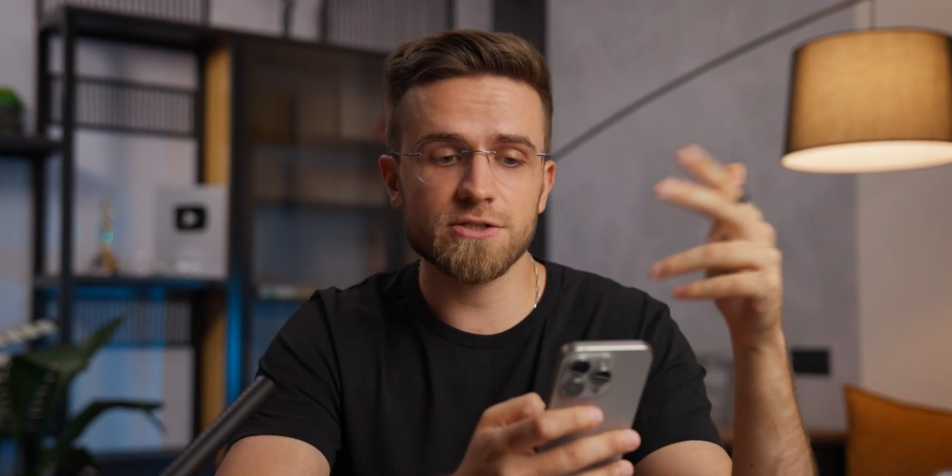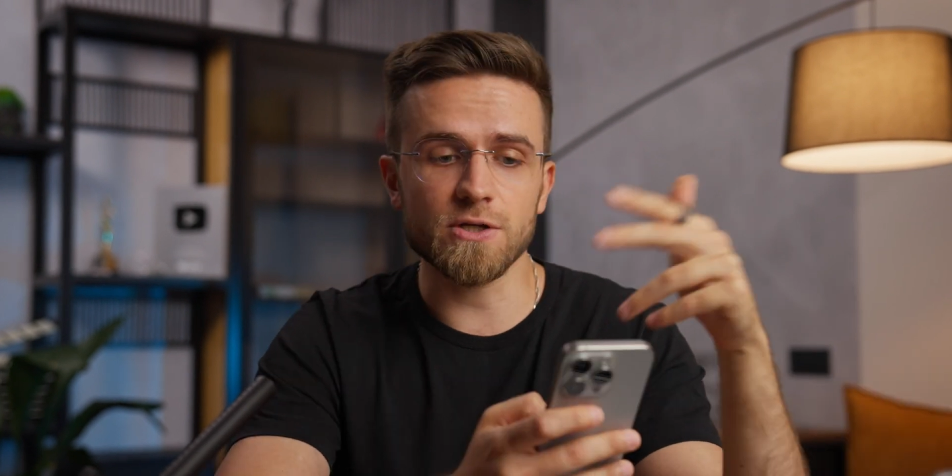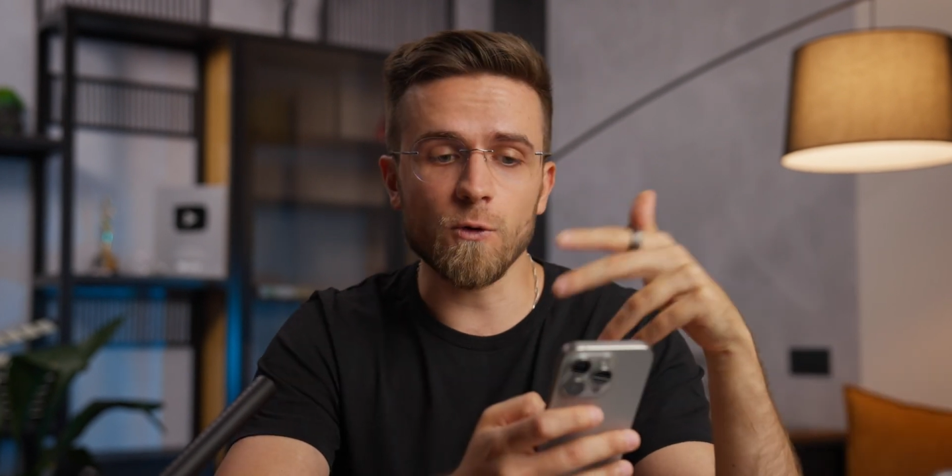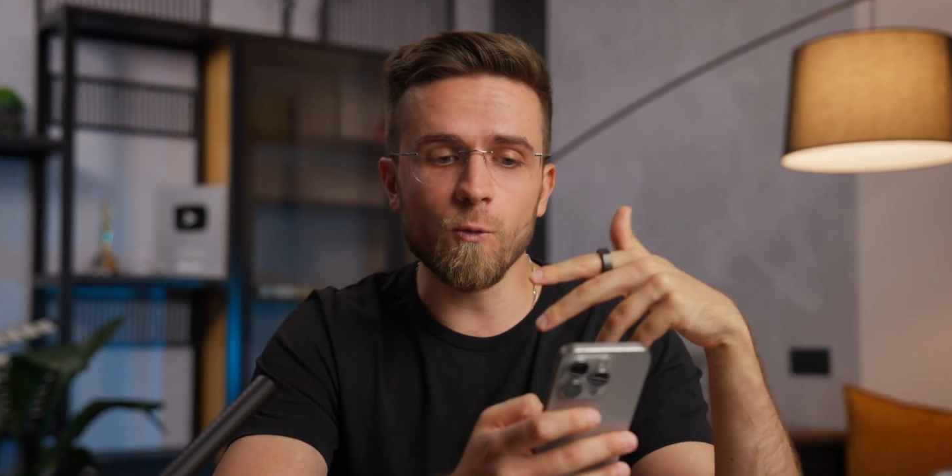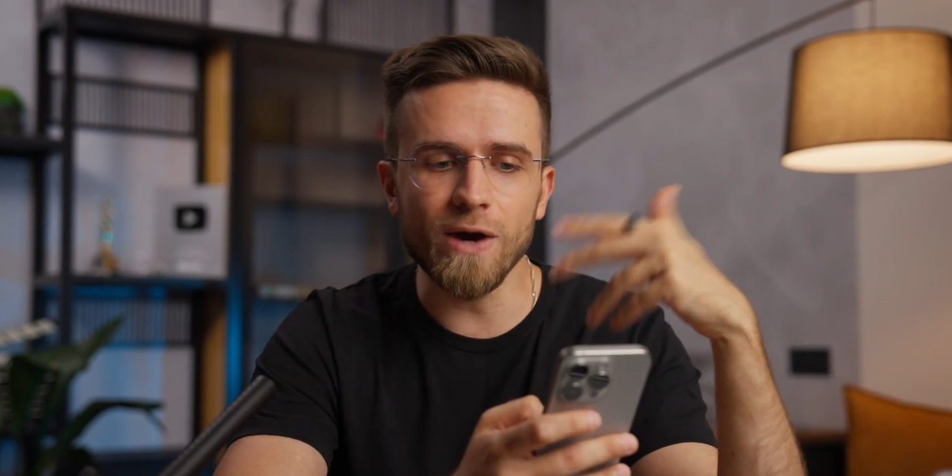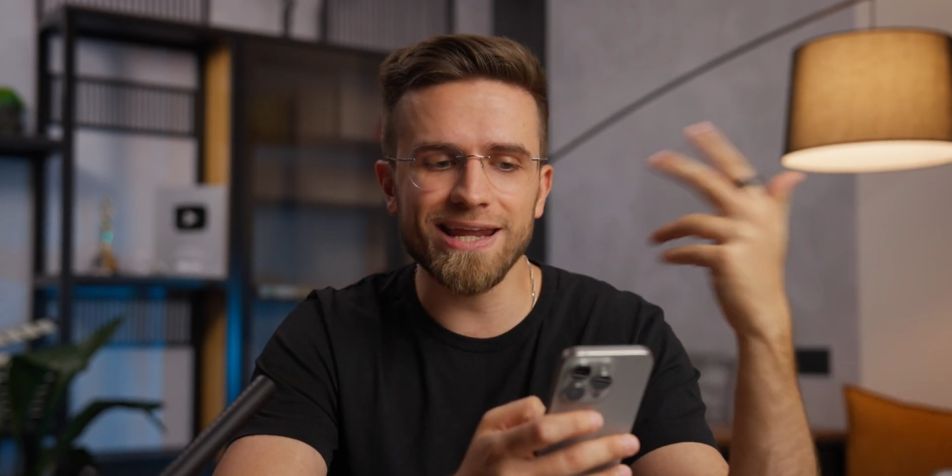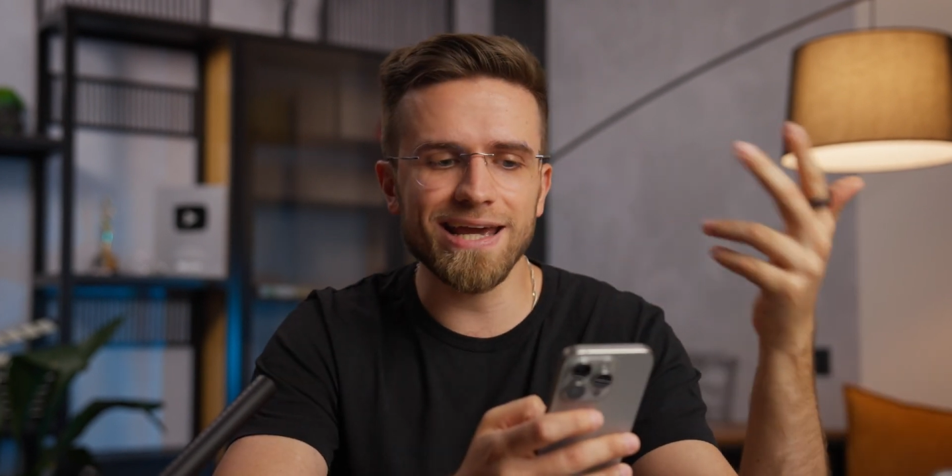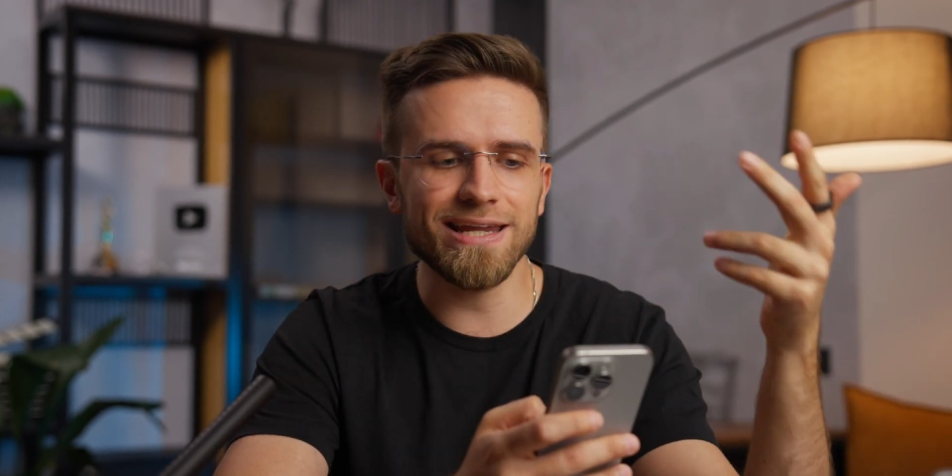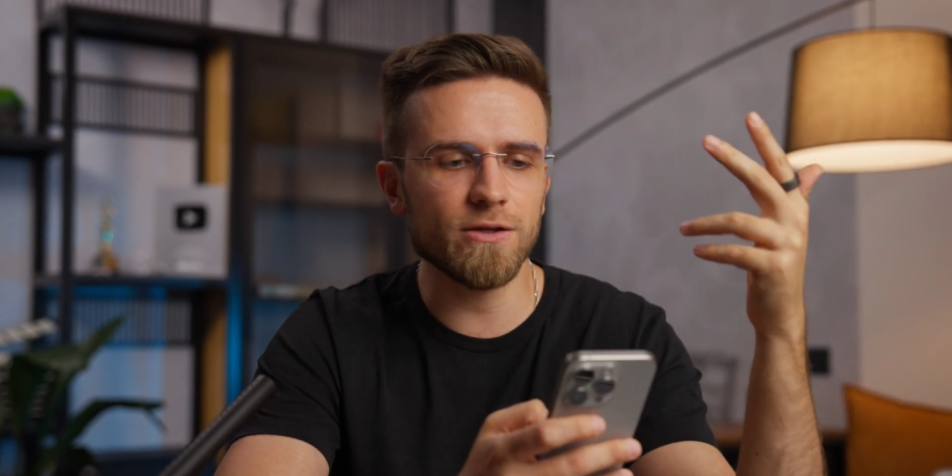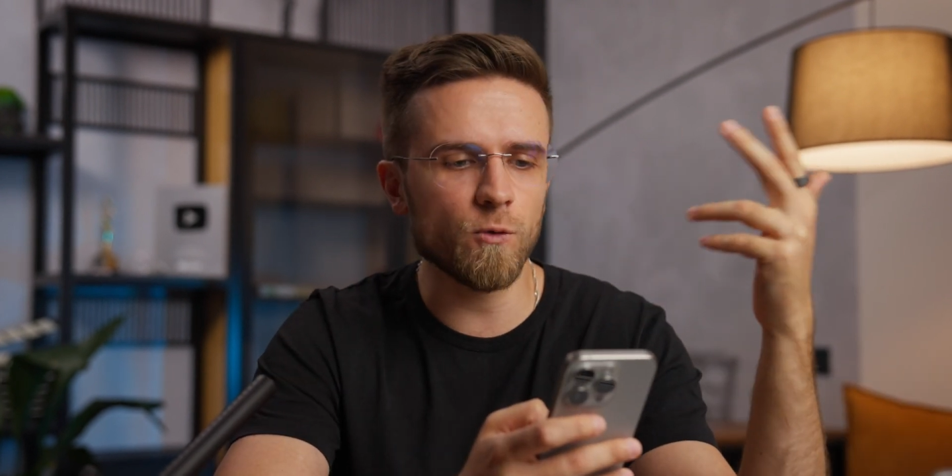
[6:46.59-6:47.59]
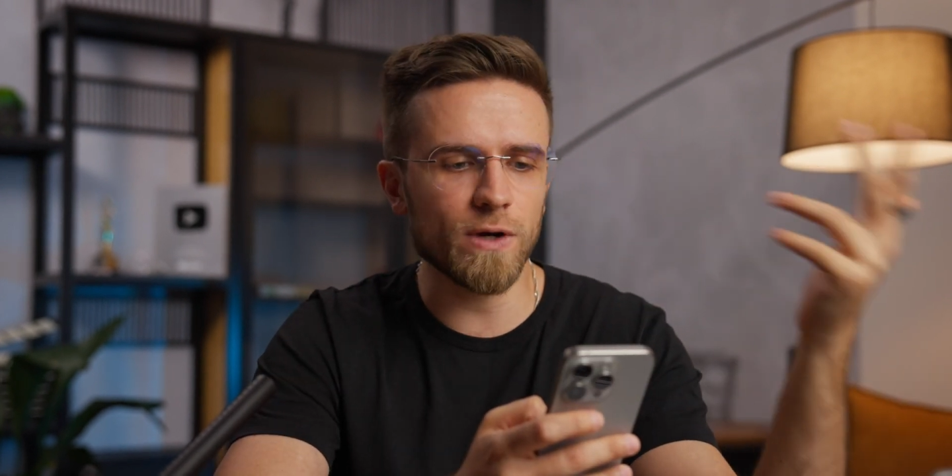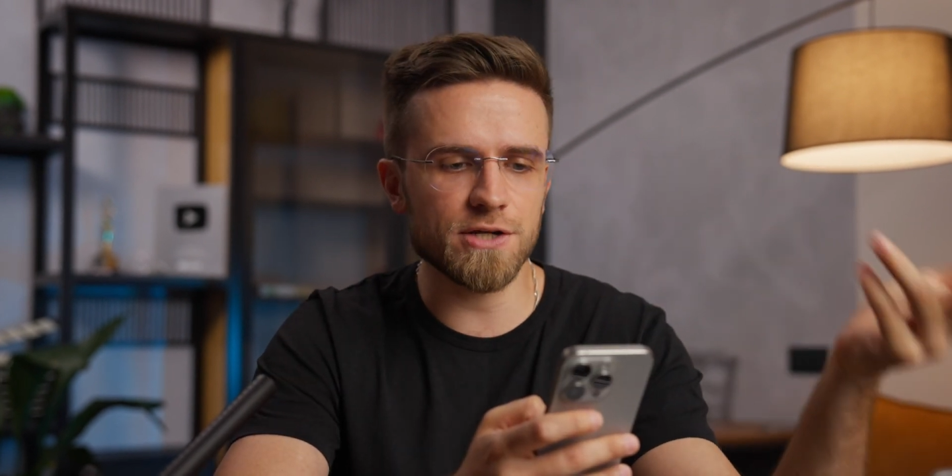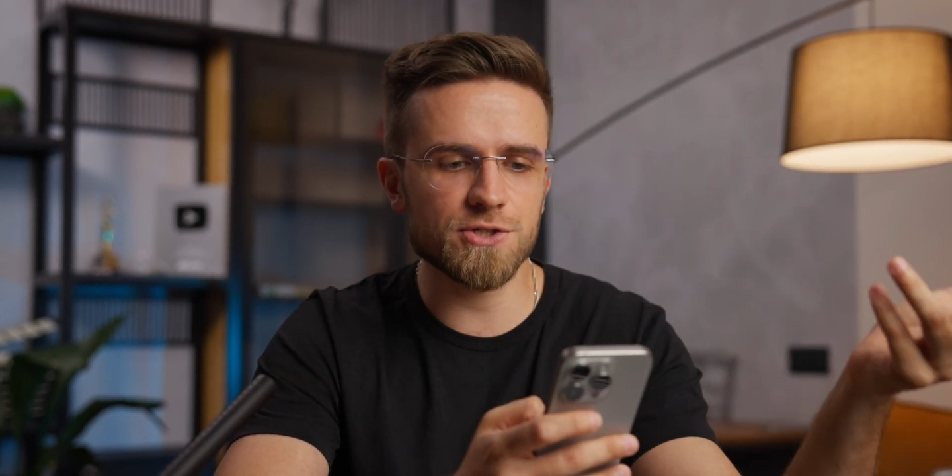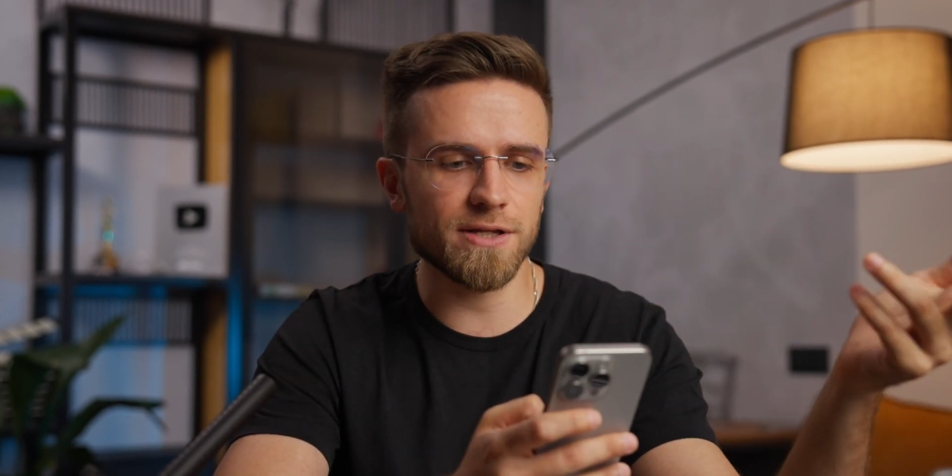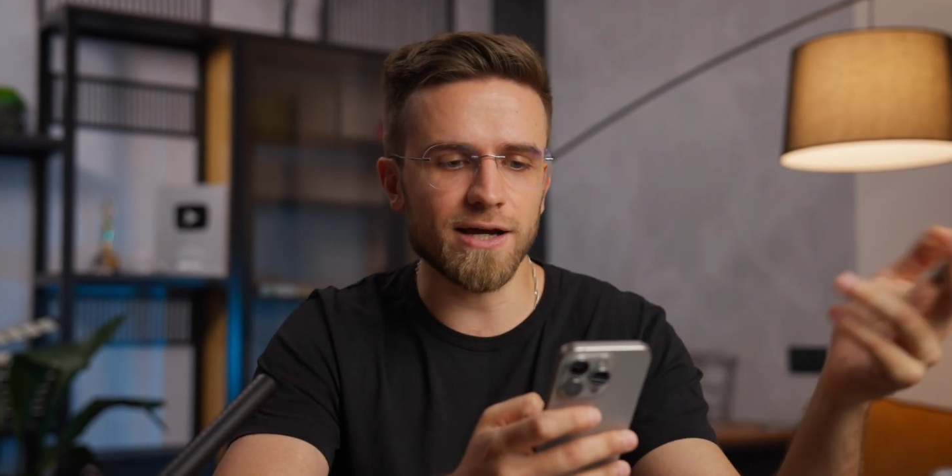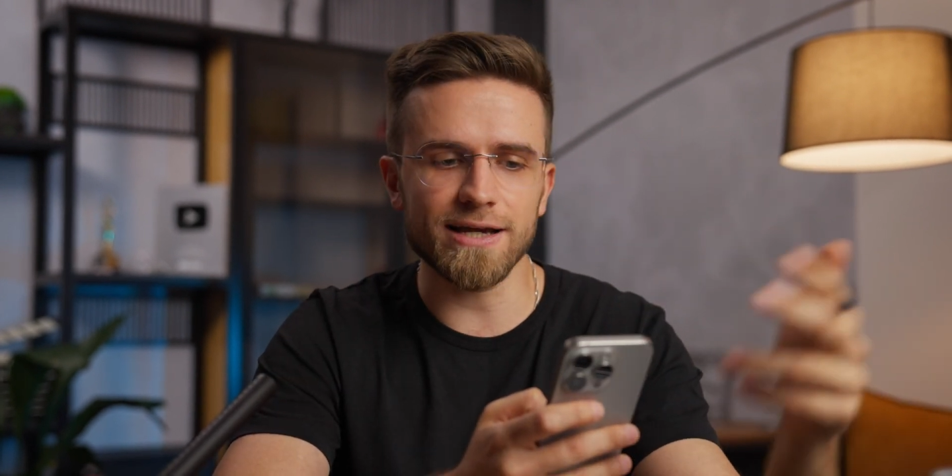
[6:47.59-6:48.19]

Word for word: So when I need a widget,